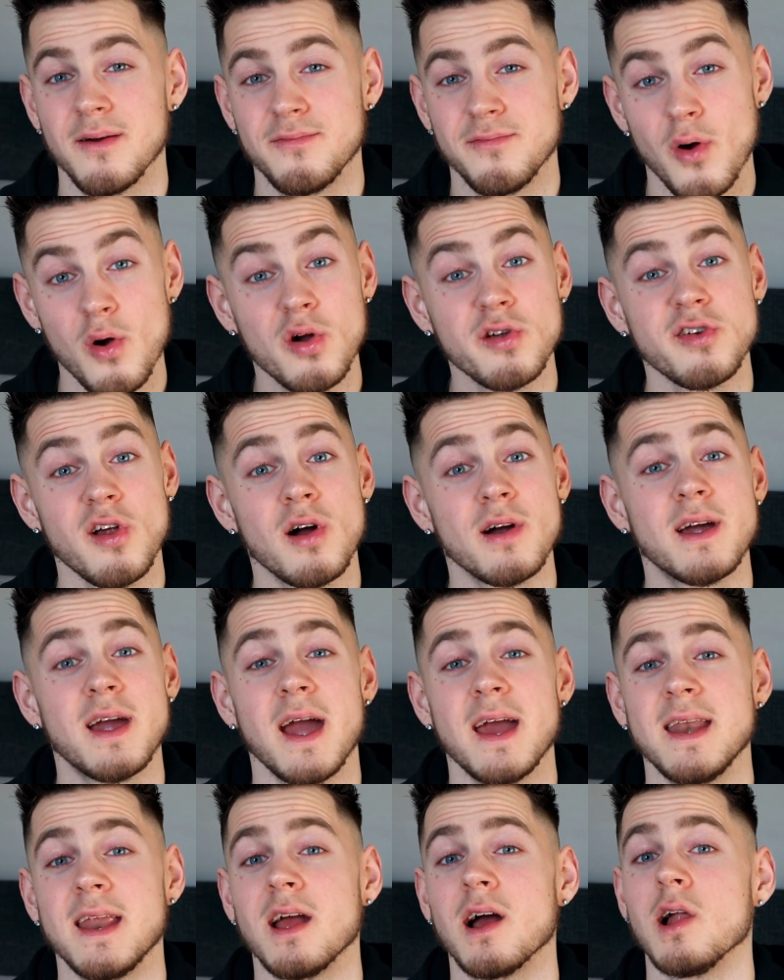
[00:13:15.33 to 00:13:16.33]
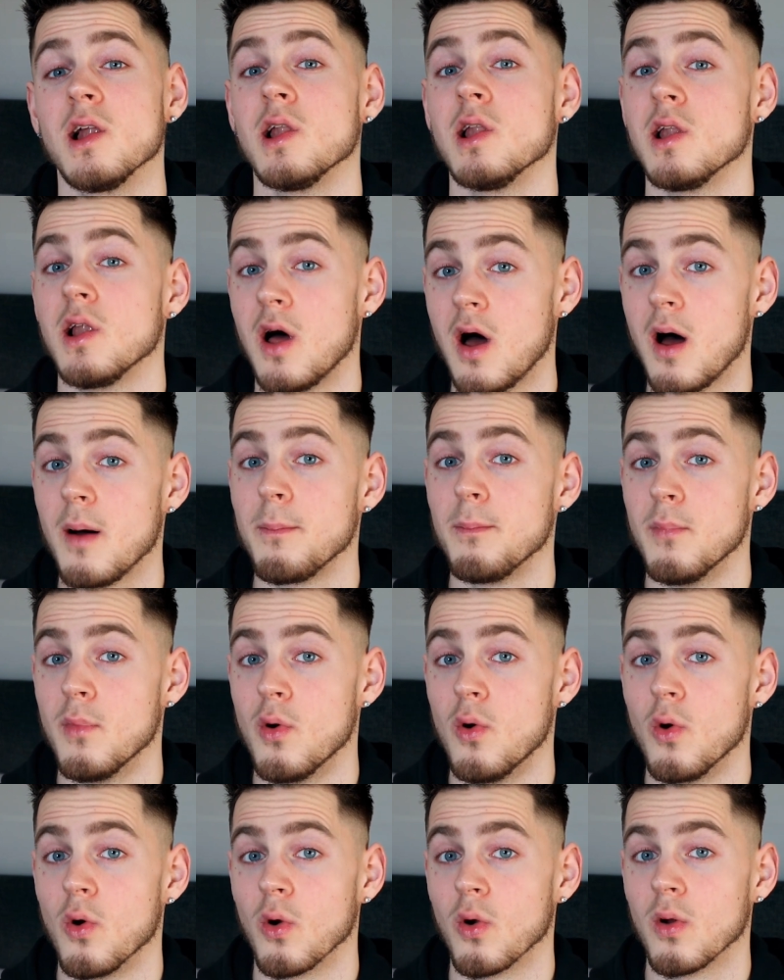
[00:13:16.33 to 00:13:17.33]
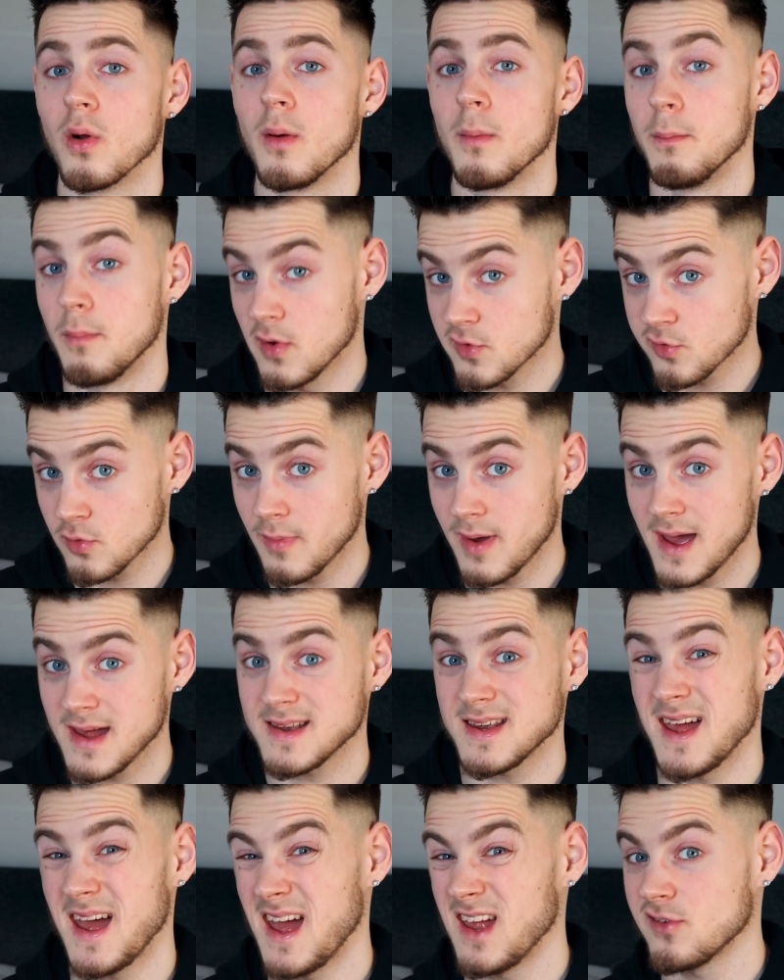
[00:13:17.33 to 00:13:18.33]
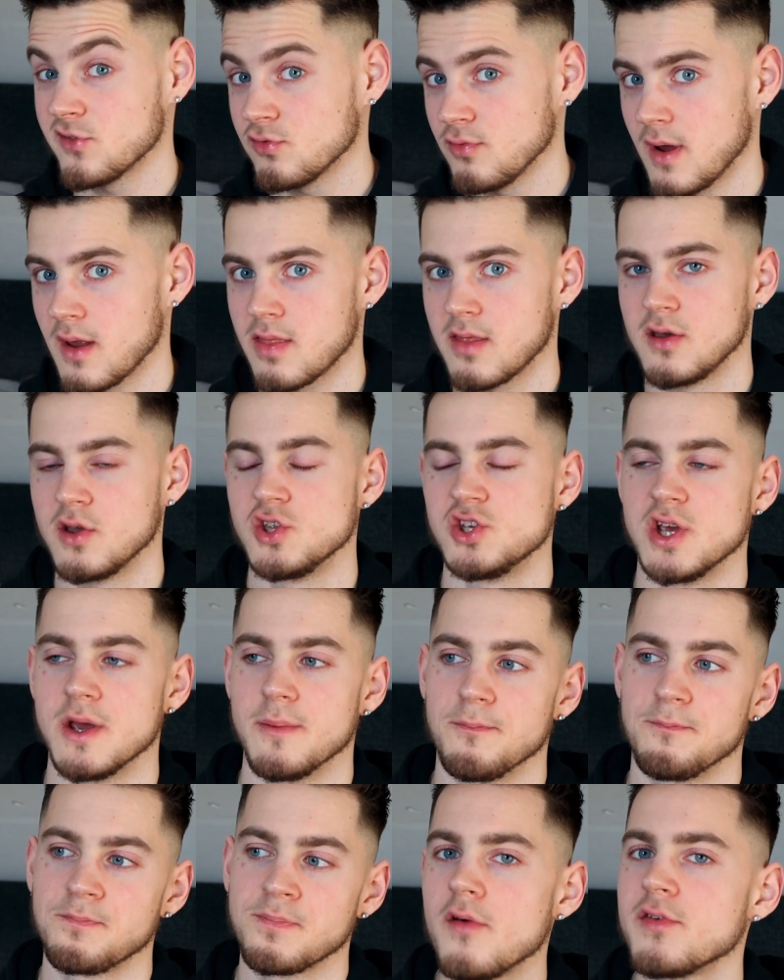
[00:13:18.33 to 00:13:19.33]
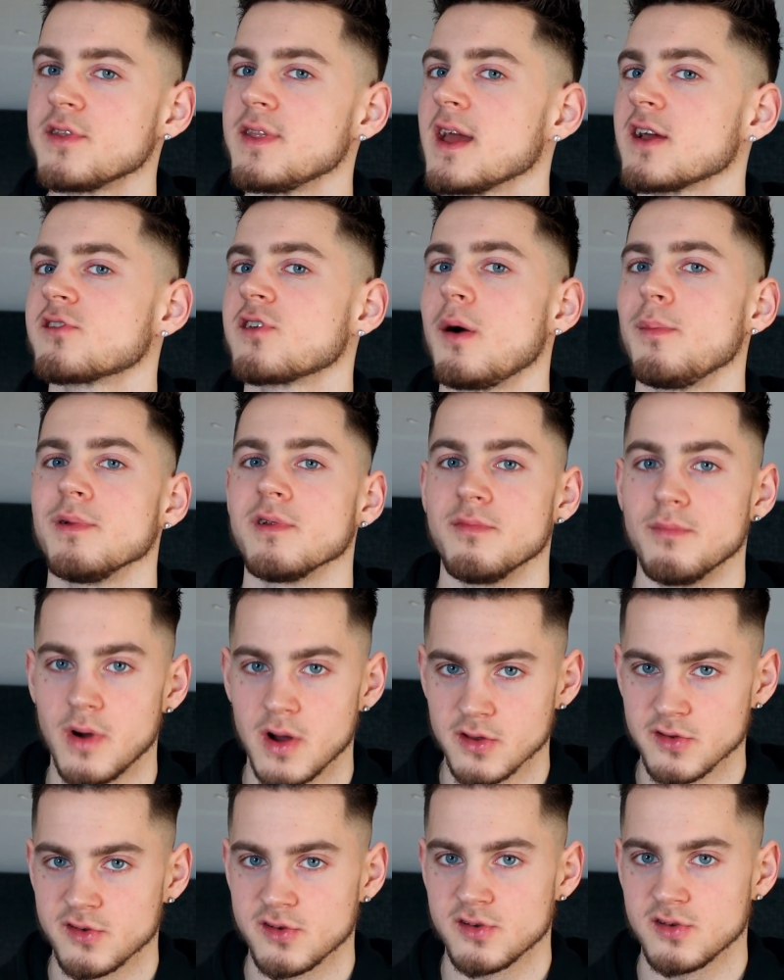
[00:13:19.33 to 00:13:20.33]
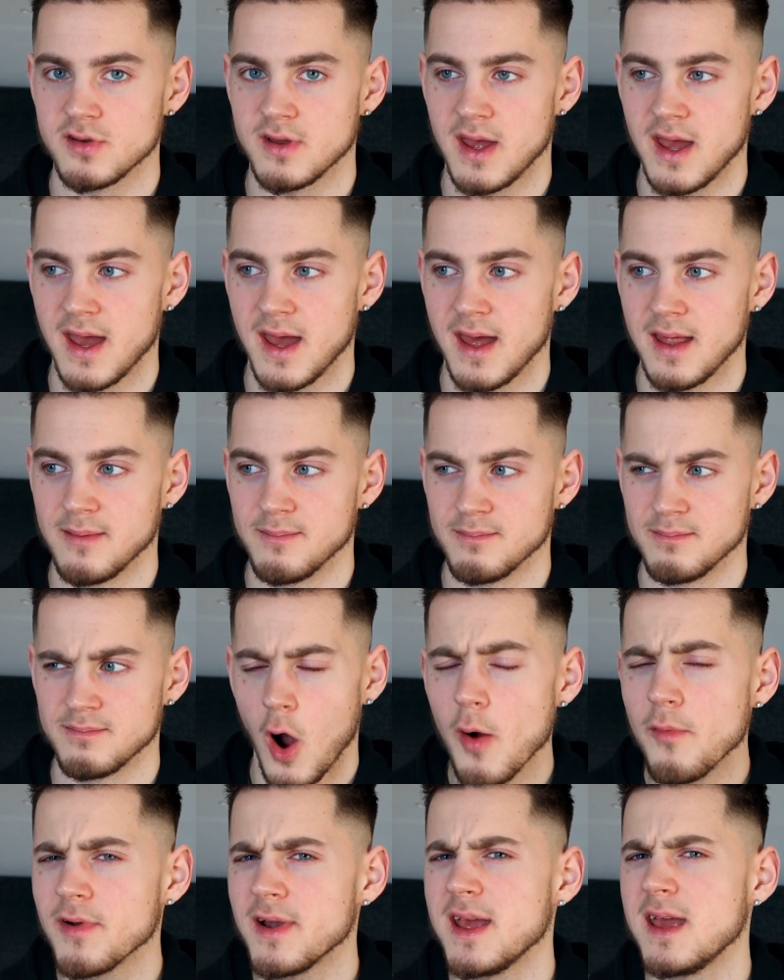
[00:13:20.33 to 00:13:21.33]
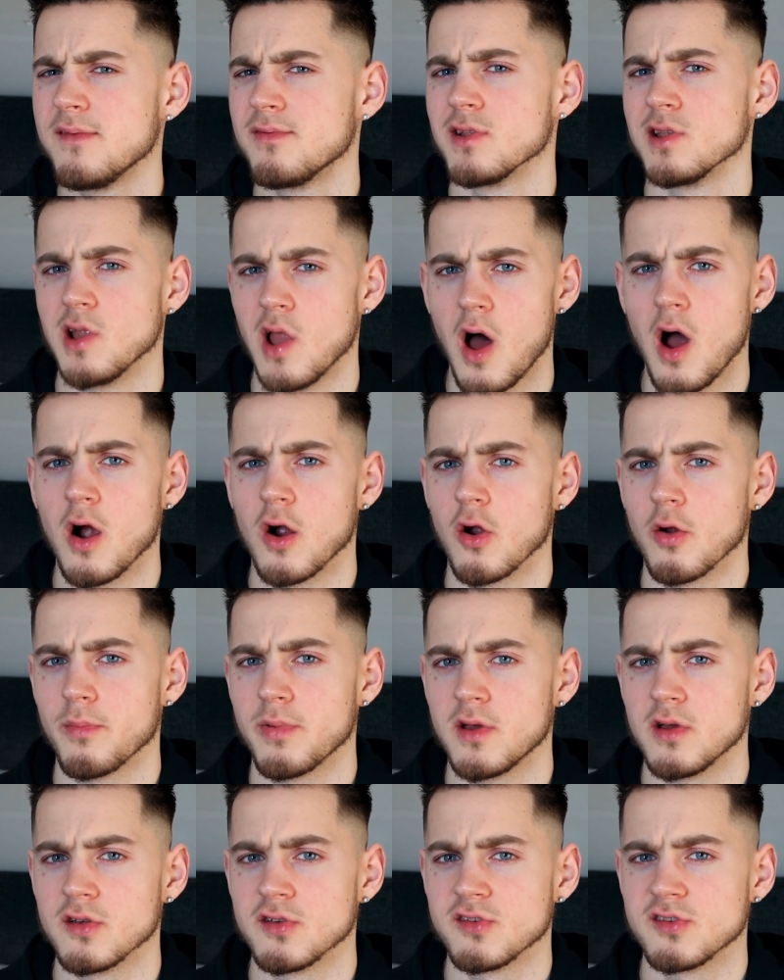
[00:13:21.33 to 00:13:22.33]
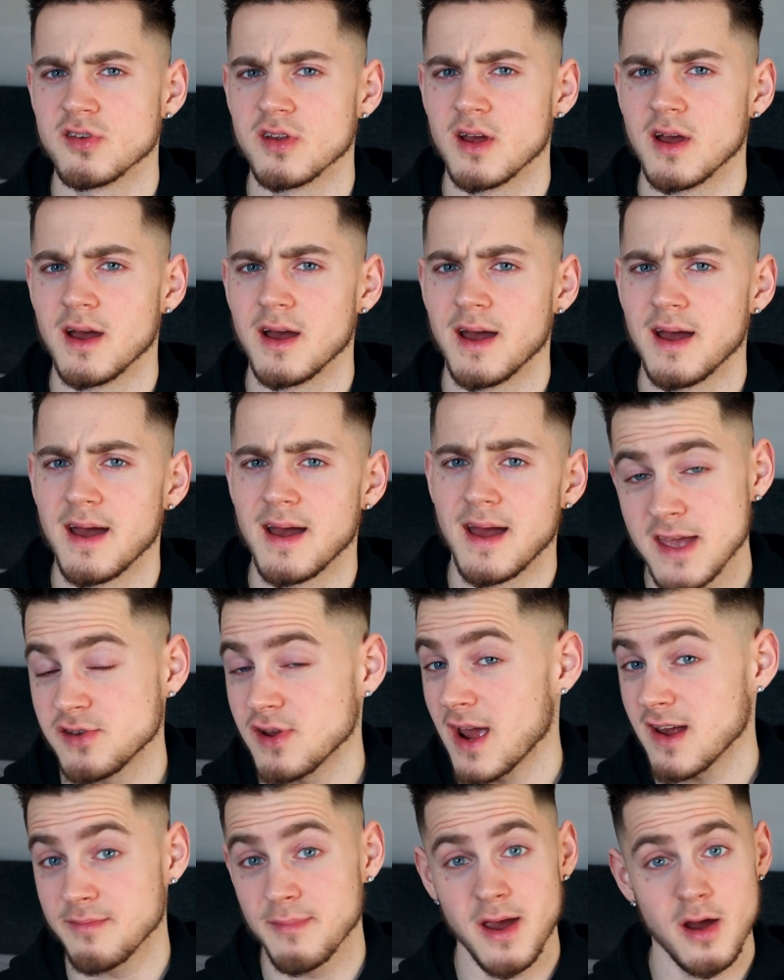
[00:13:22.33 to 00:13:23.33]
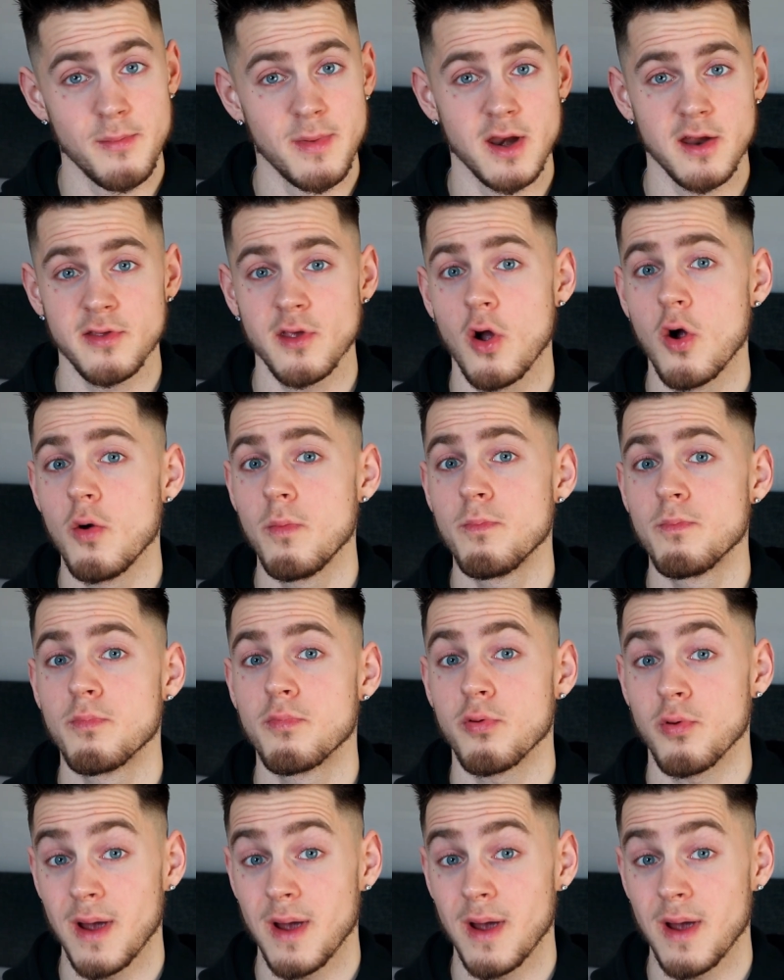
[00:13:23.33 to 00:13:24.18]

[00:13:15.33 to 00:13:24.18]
focus on gaining a lot more muscle mass and strength in the gym over the next couple of months. And hopefully even longer, because as you guys may or may not know,